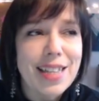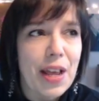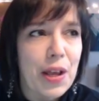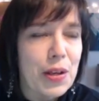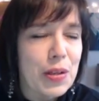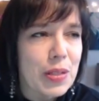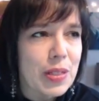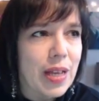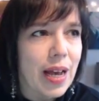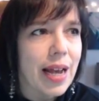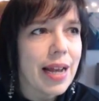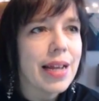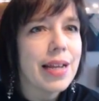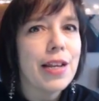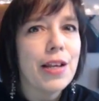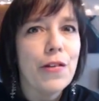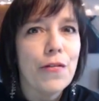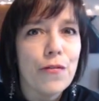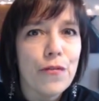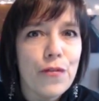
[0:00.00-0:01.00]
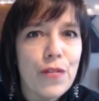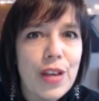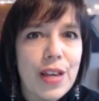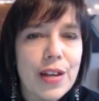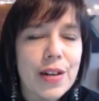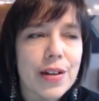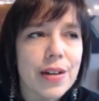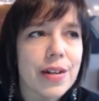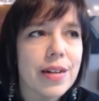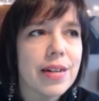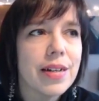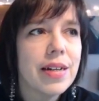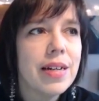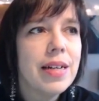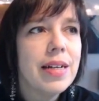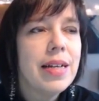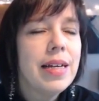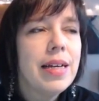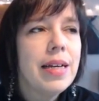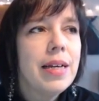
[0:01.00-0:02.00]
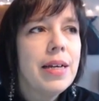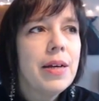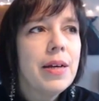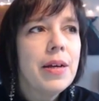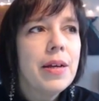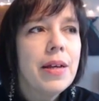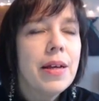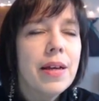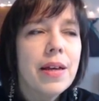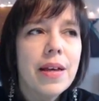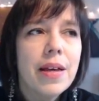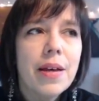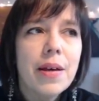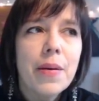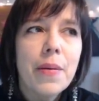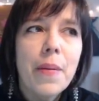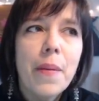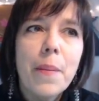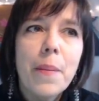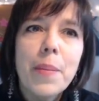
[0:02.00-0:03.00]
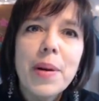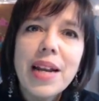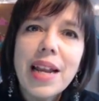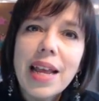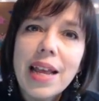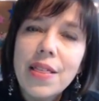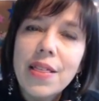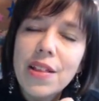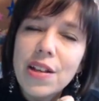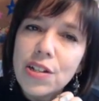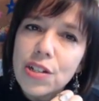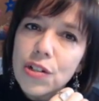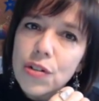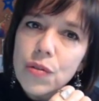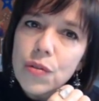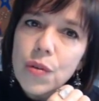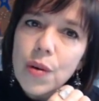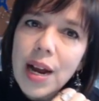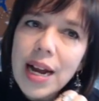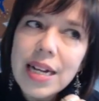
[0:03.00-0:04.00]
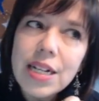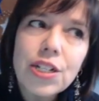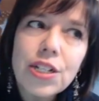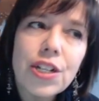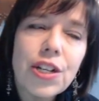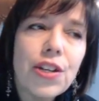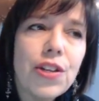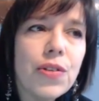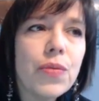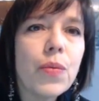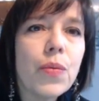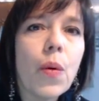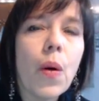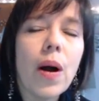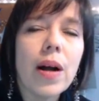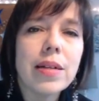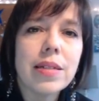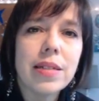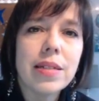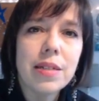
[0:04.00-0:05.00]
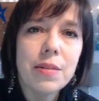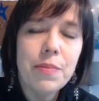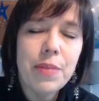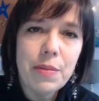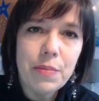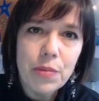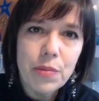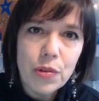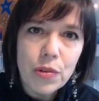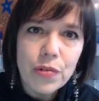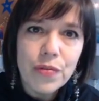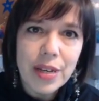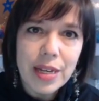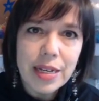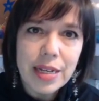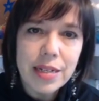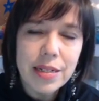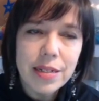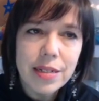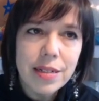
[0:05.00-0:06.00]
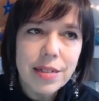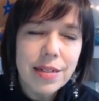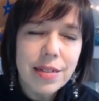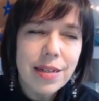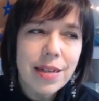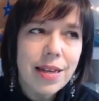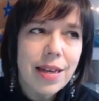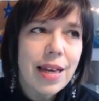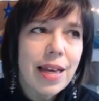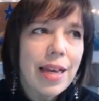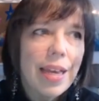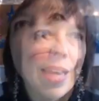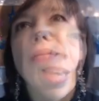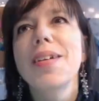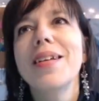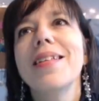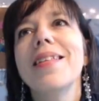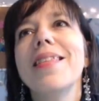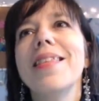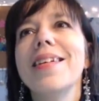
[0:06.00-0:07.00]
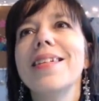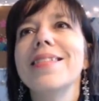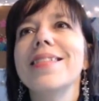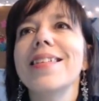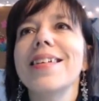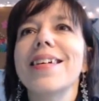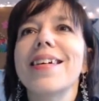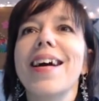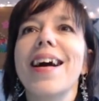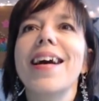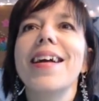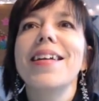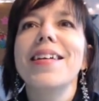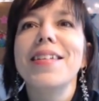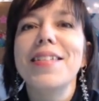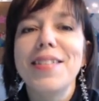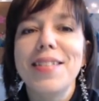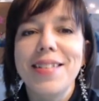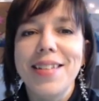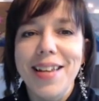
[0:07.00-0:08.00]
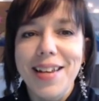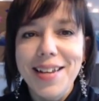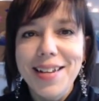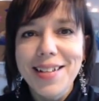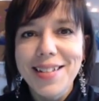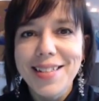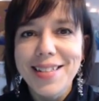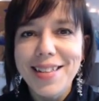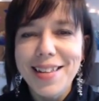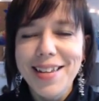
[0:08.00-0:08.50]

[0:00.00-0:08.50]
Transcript: anxiety, fear, but in the direction you want to be moving. One of the things that kind of stinks